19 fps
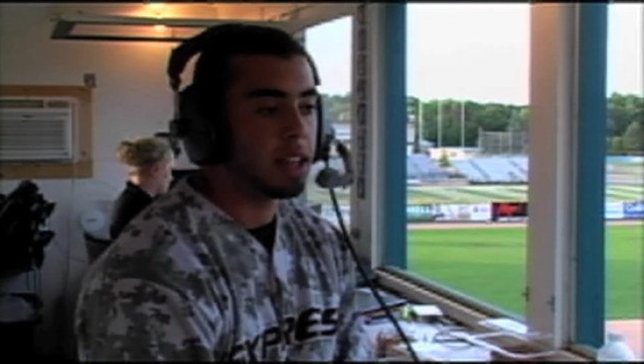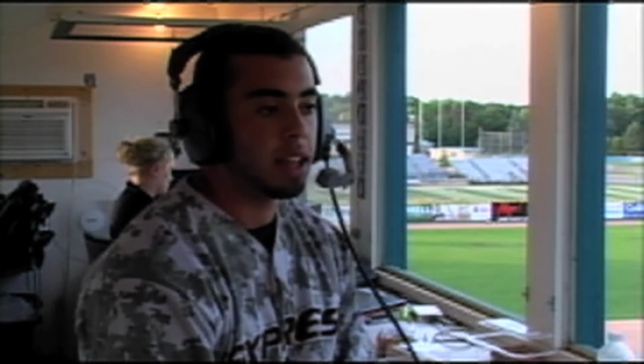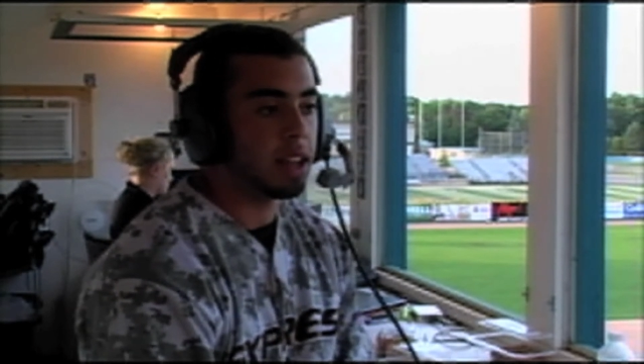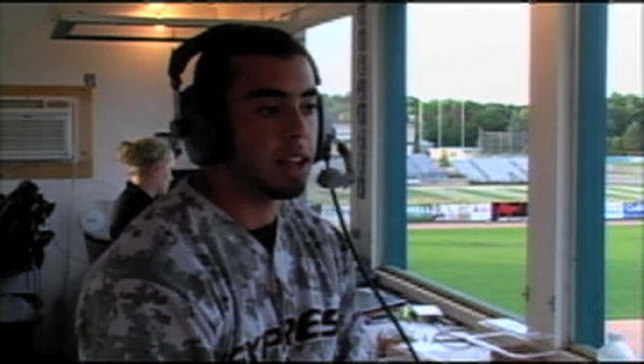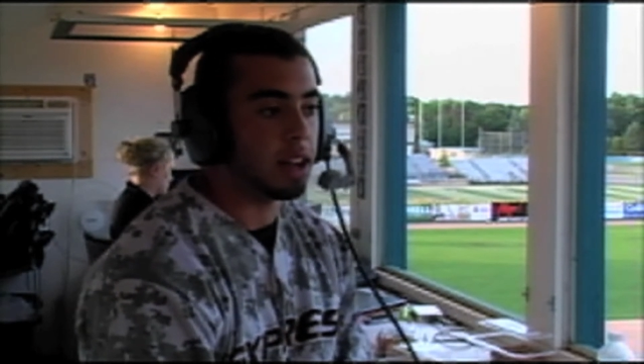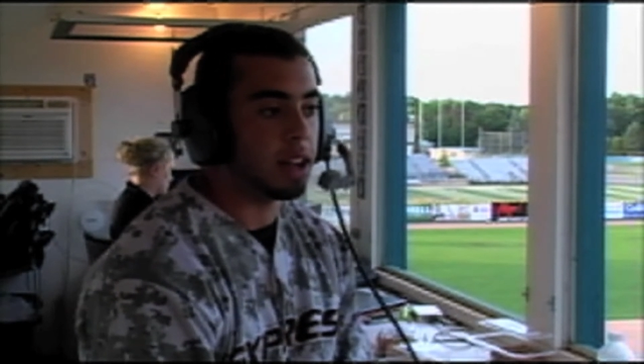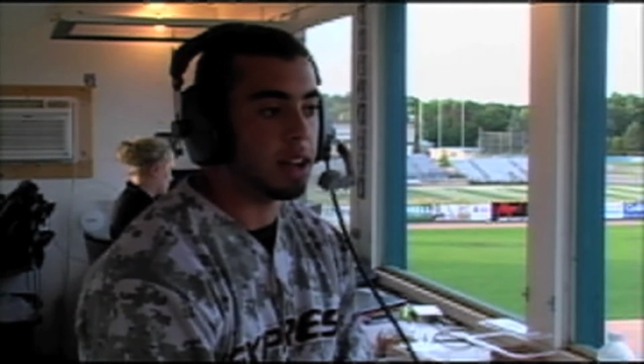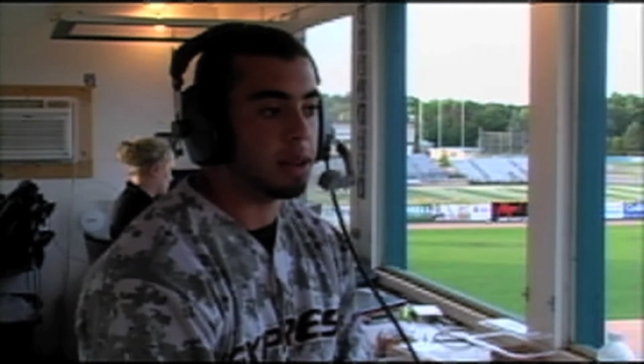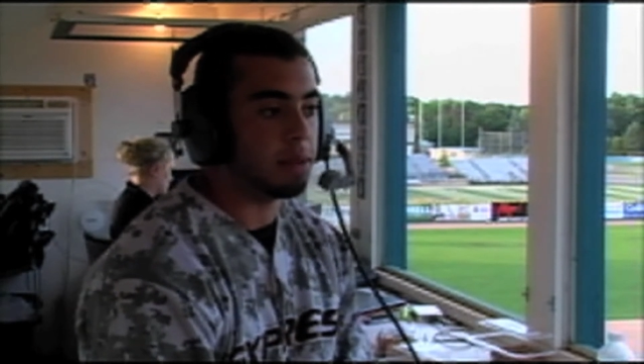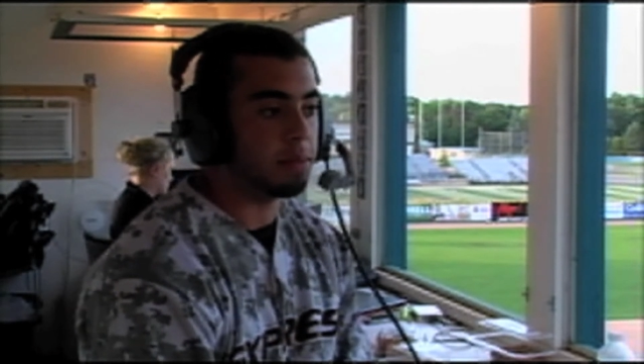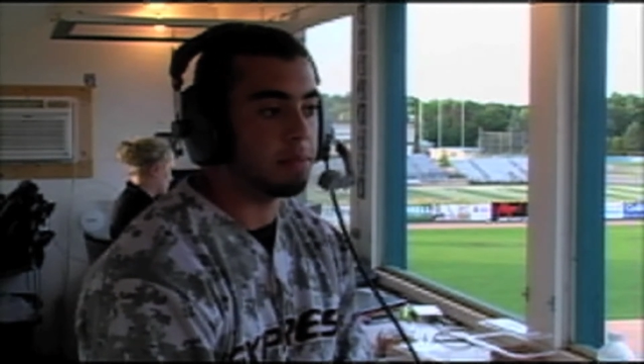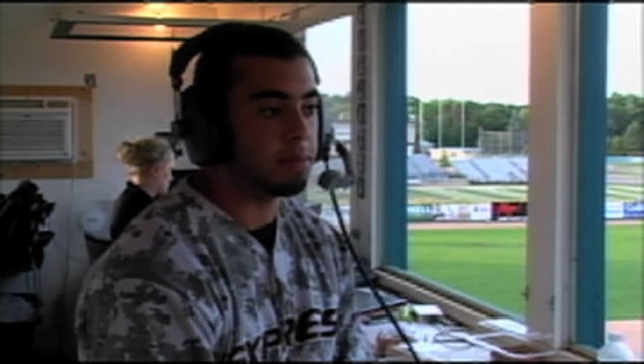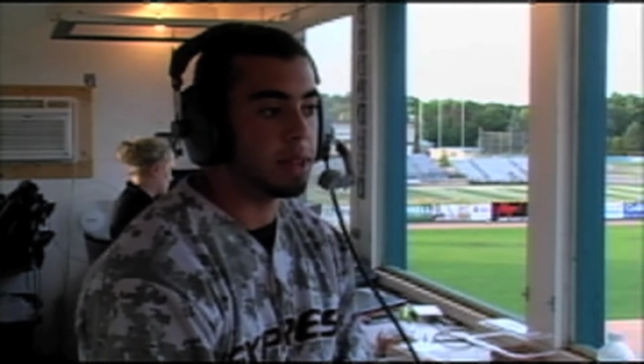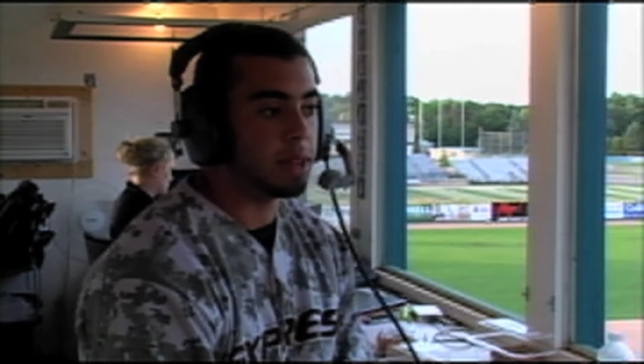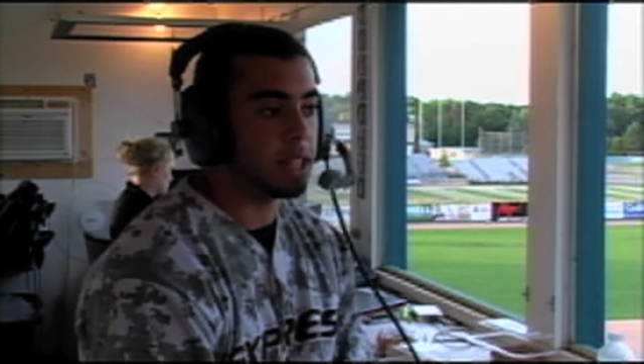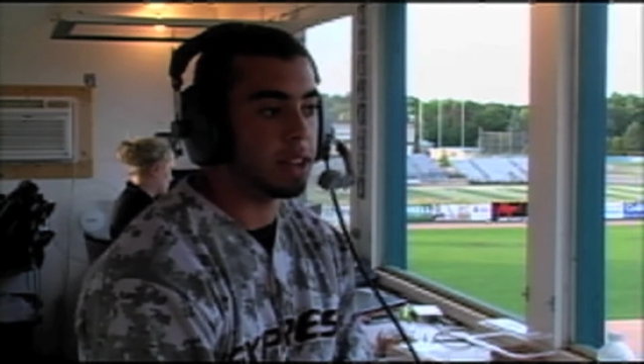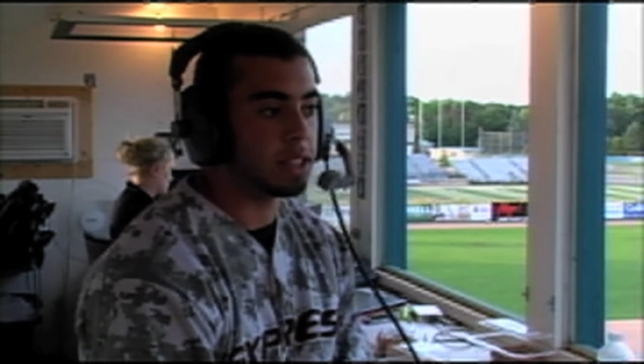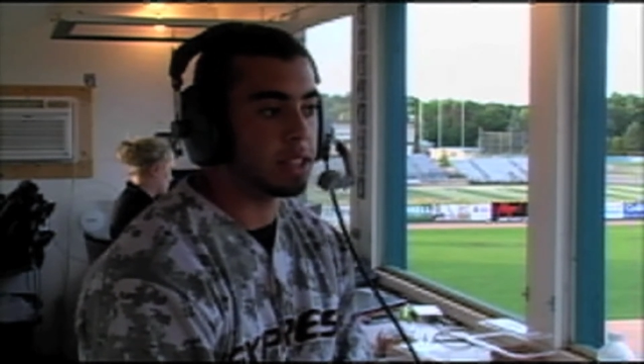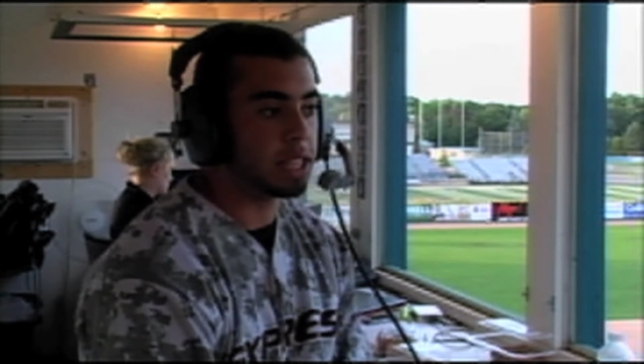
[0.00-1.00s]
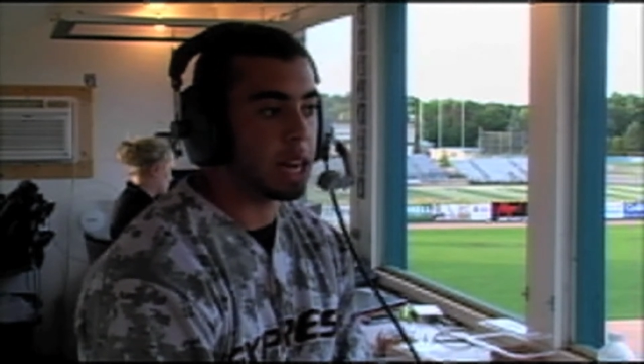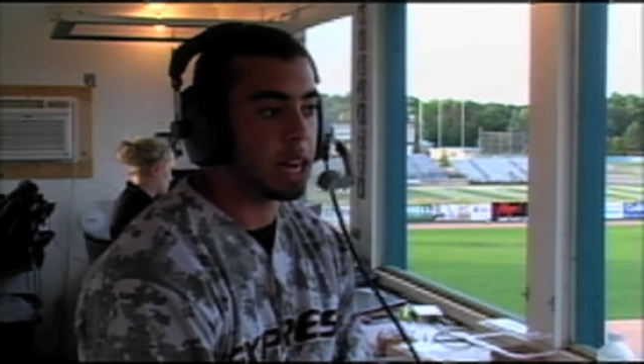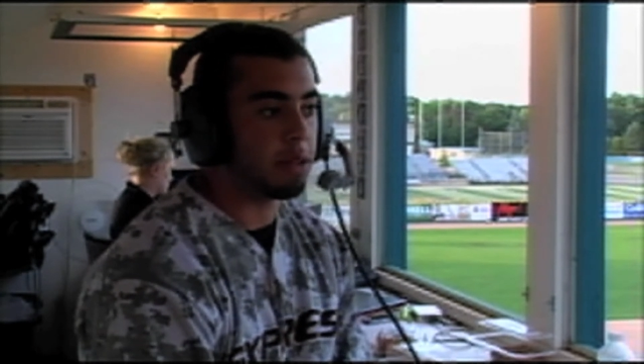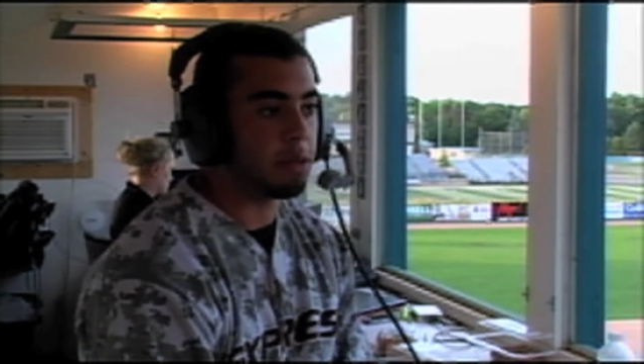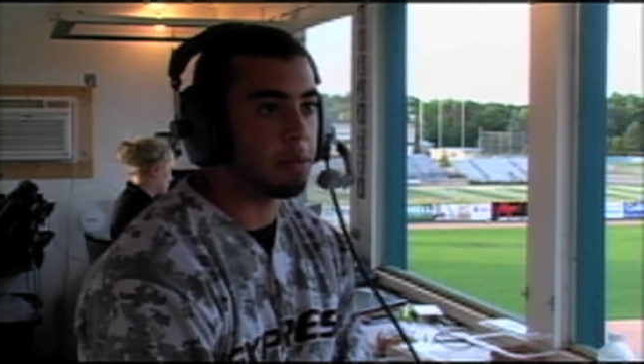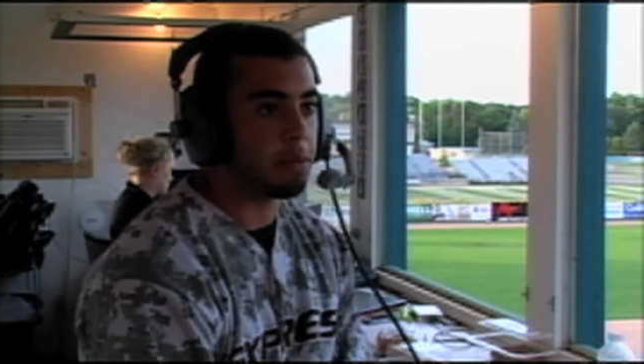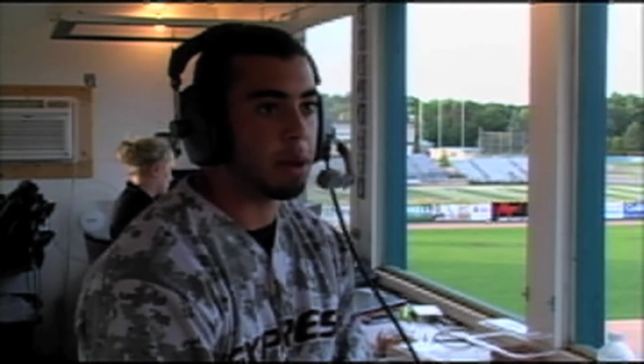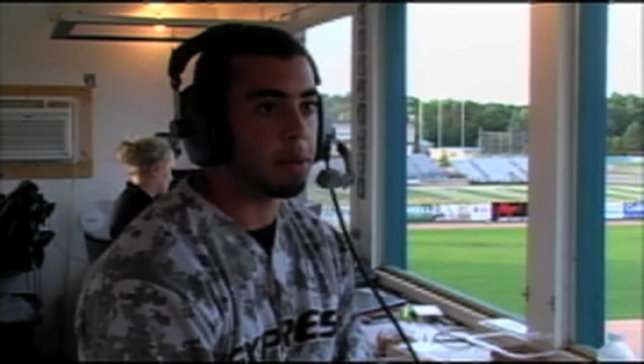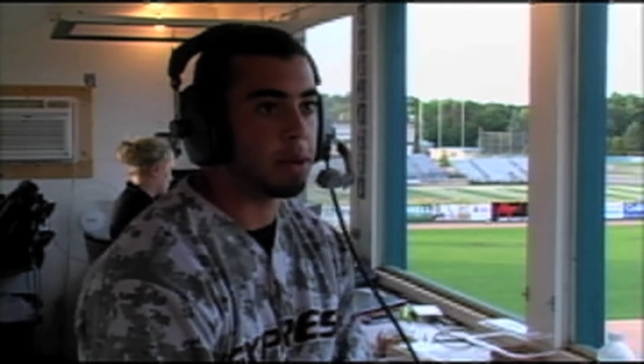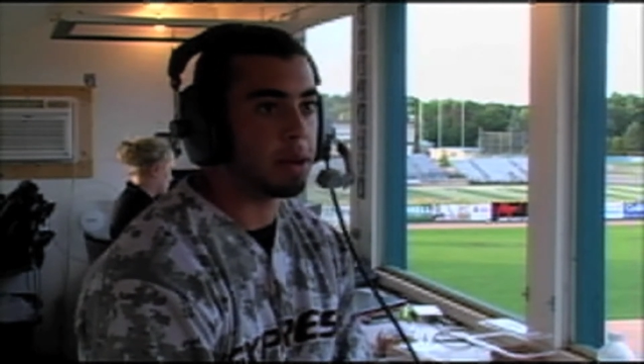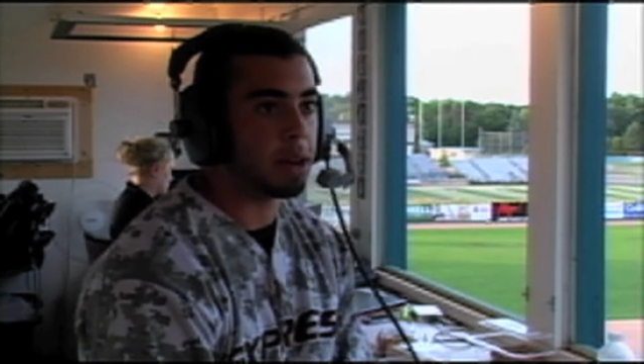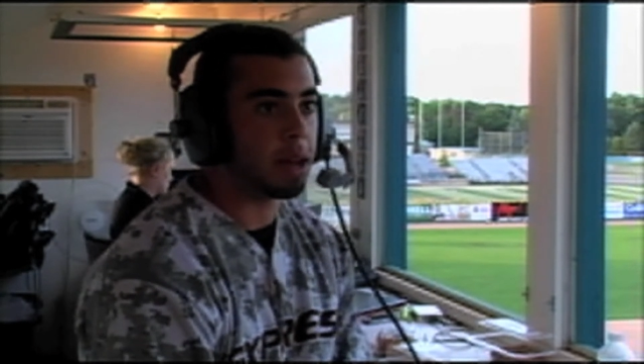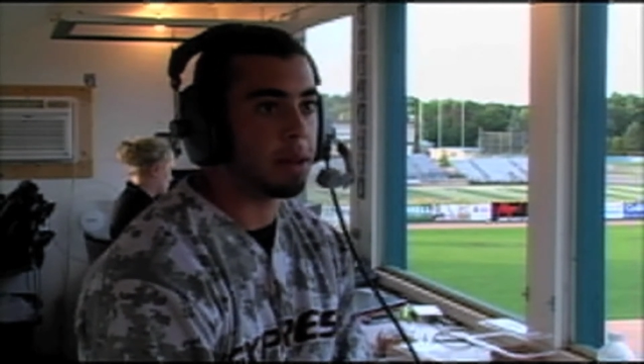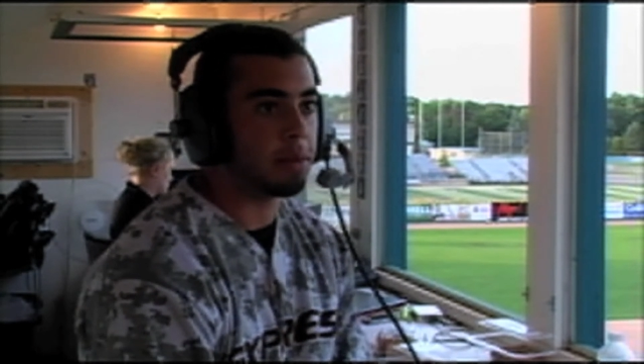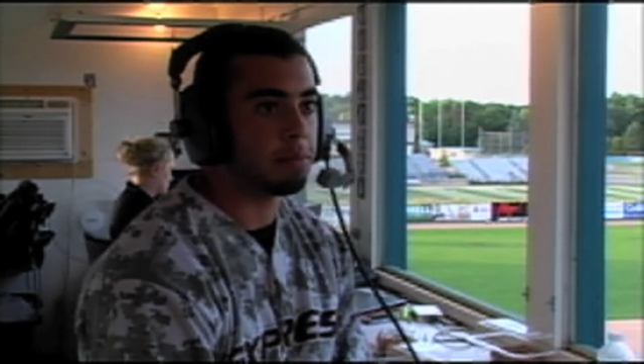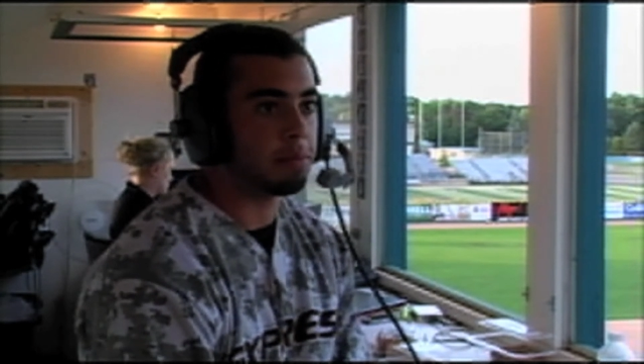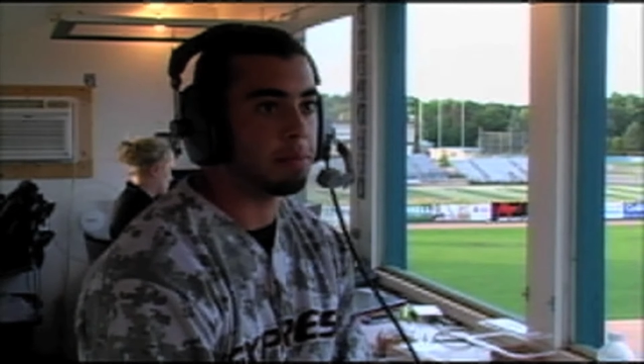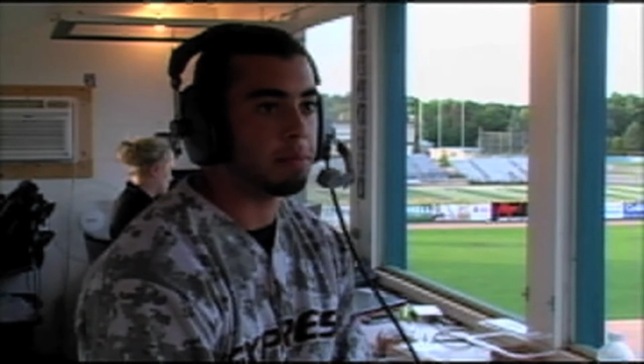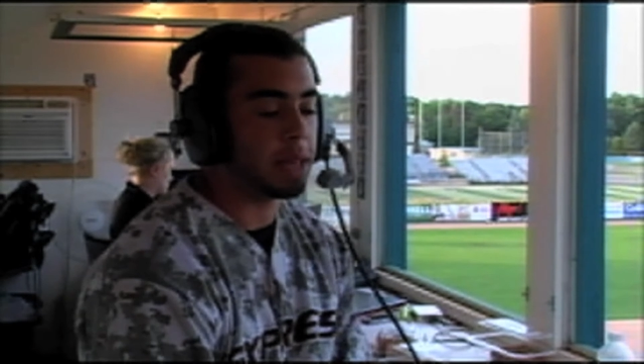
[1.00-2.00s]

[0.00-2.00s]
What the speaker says: It's kind of a bummer not